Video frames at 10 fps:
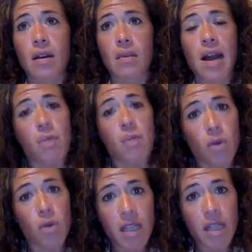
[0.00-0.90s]
my
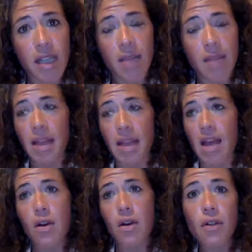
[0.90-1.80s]
beauty and my
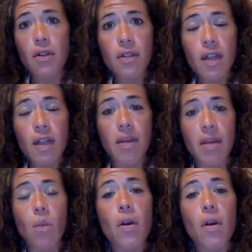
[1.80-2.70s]
health and
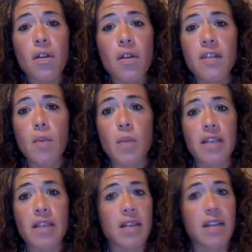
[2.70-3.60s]
my worth is
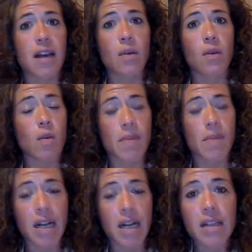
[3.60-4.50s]
based on what my
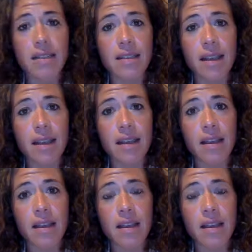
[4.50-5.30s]
body looks like.